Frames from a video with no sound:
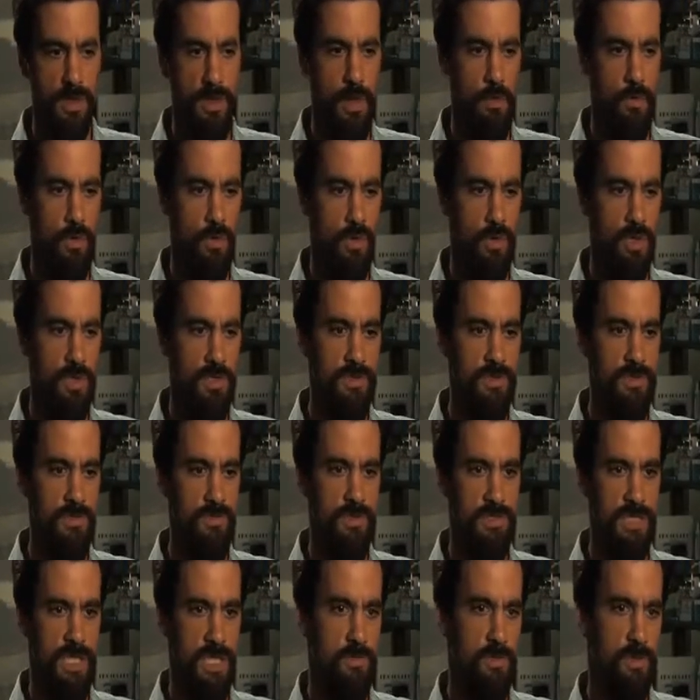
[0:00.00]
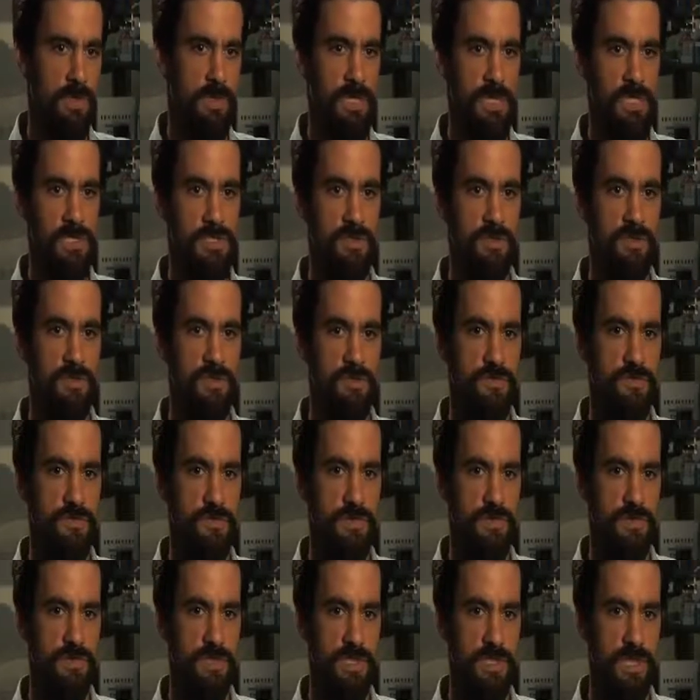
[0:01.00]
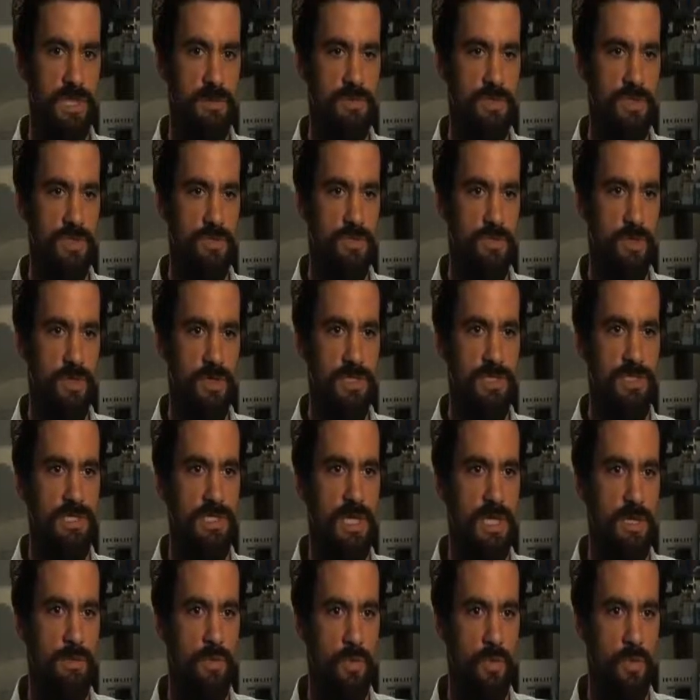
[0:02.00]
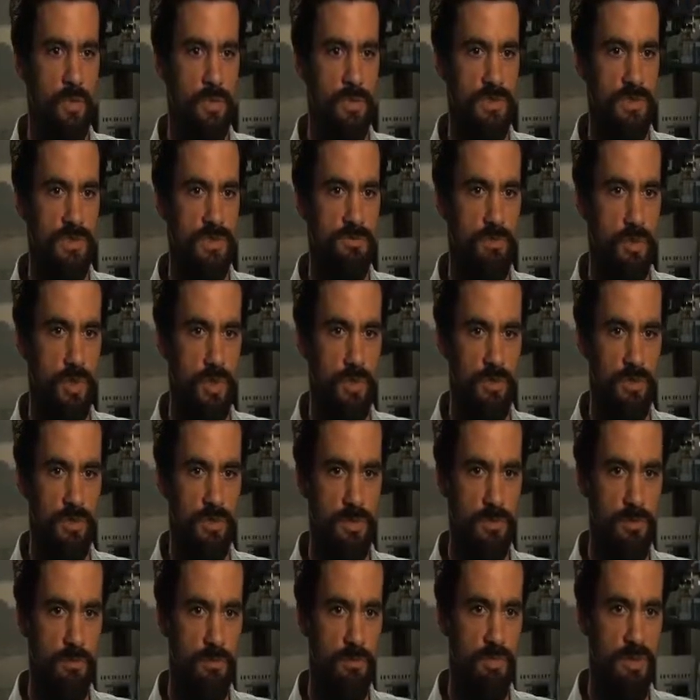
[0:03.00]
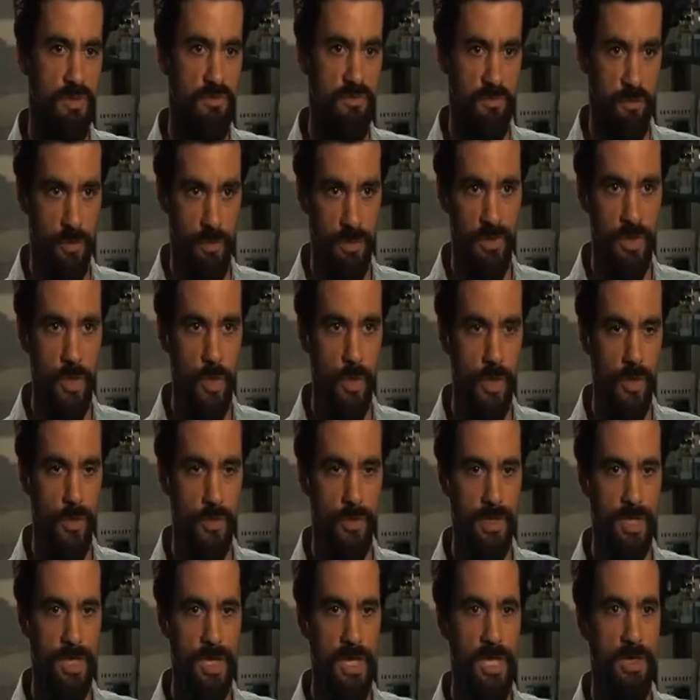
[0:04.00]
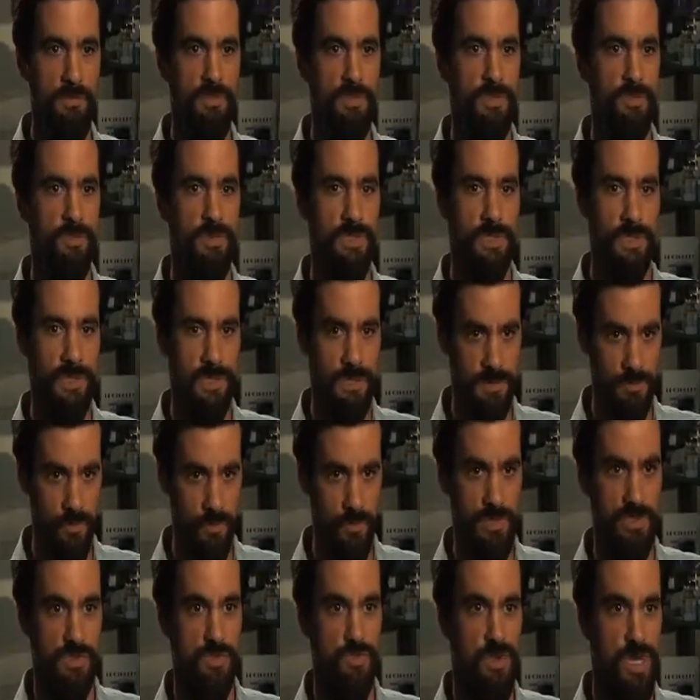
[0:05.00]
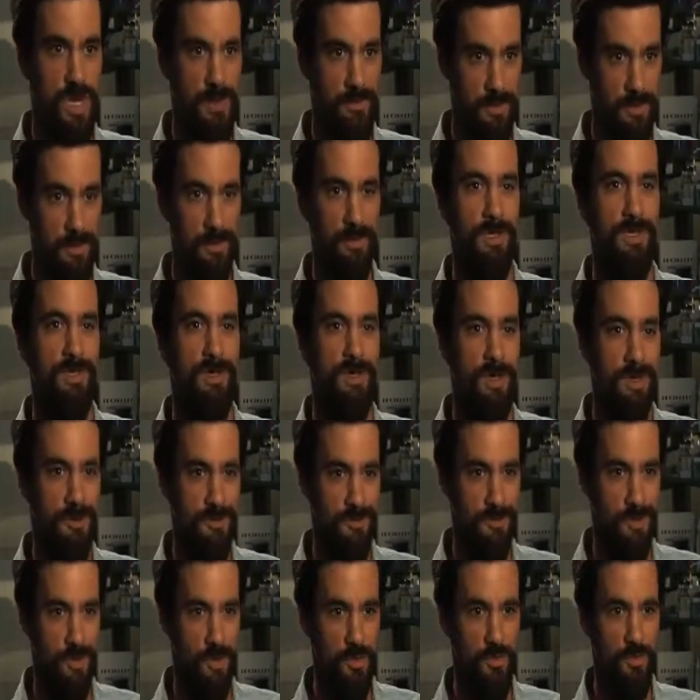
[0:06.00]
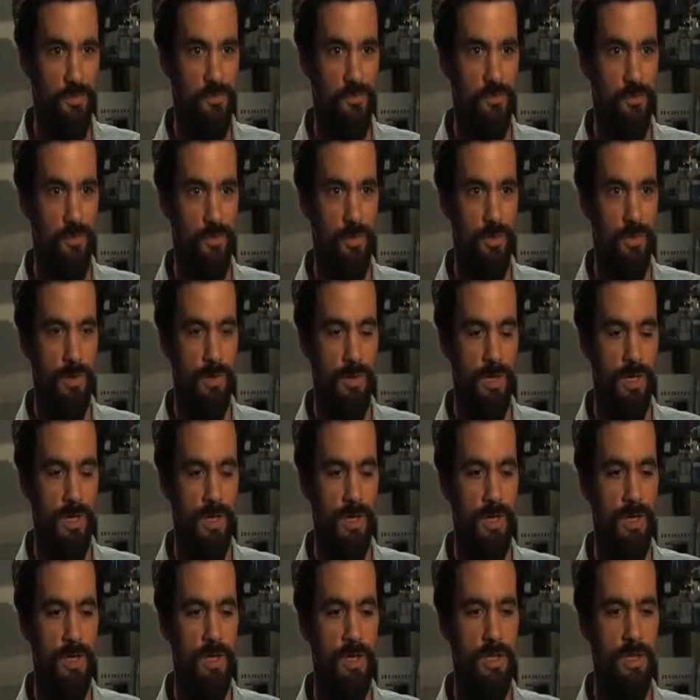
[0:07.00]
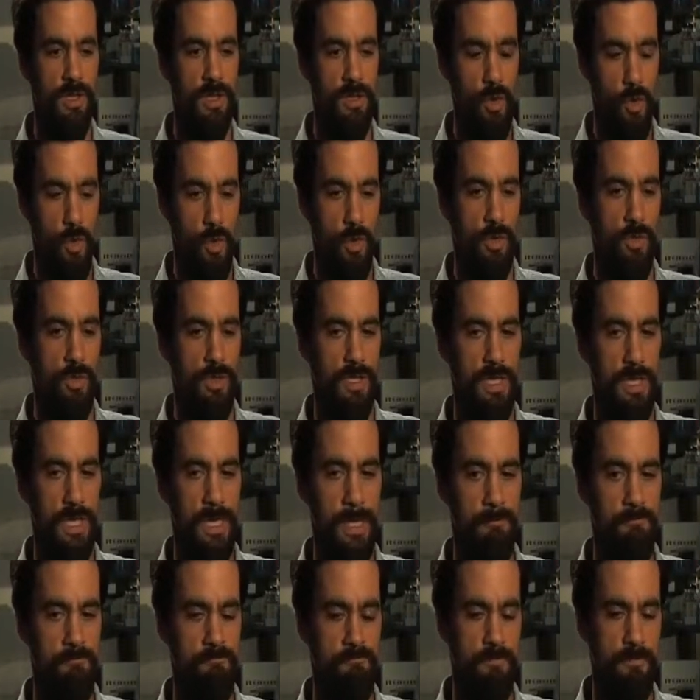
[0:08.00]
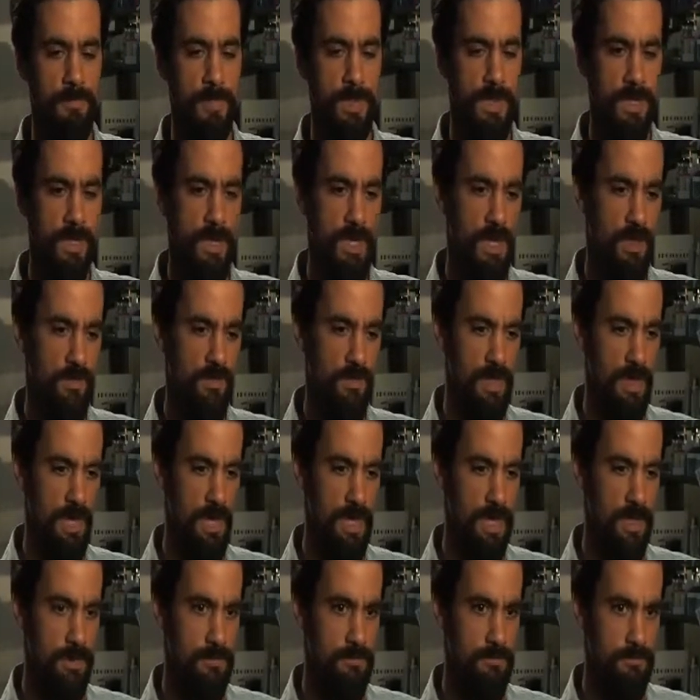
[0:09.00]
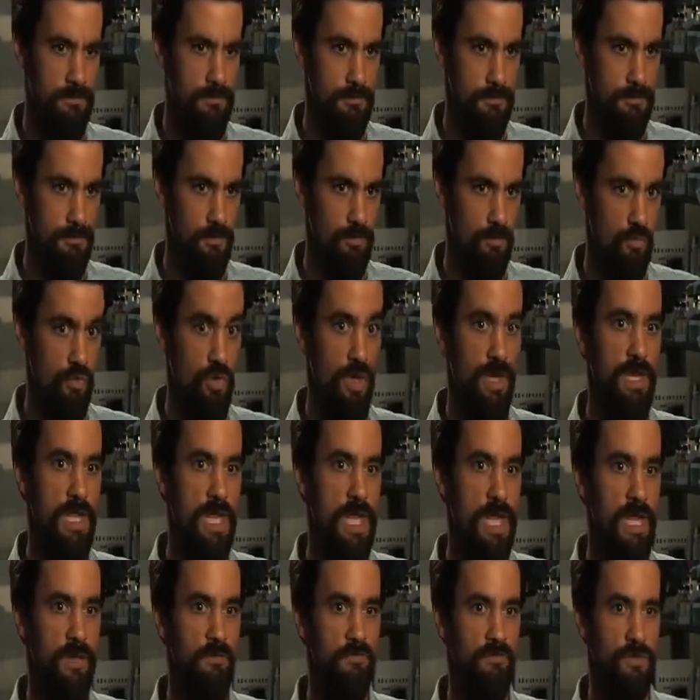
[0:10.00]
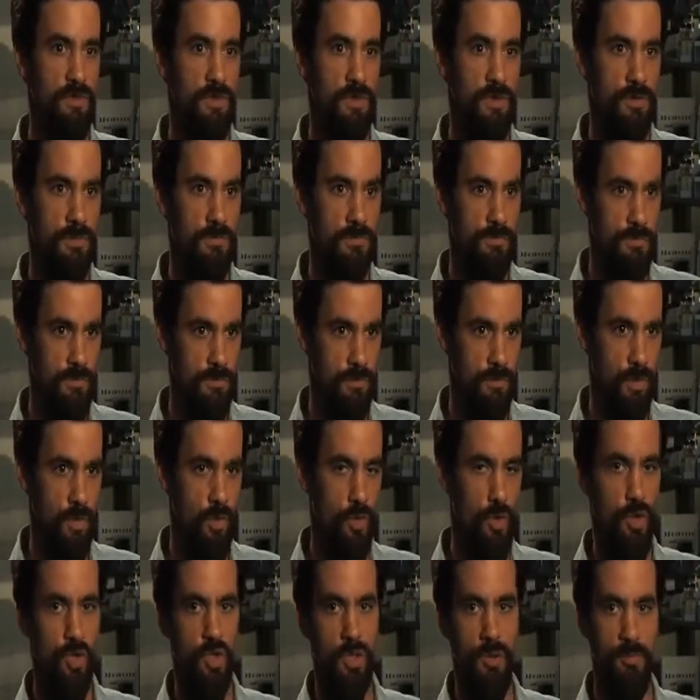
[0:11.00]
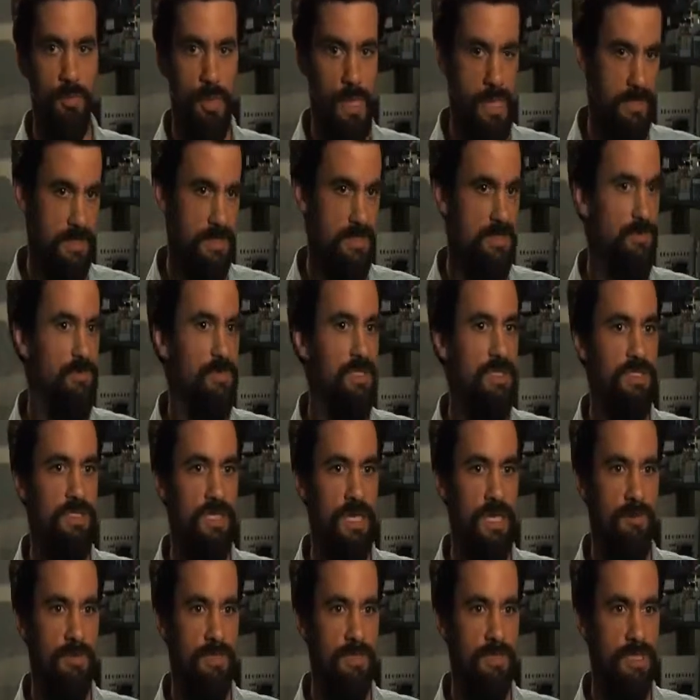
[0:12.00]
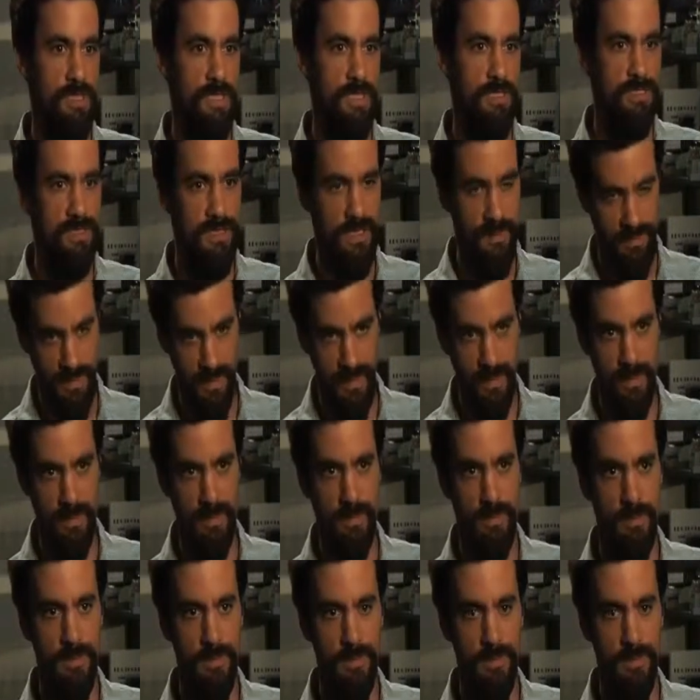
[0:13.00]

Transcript: And we're also sampling each of those field types throughout a time course, both before the oil came, so we scrambled and we got out there before the oil came, and then right after oil impacted some of these habitats, and then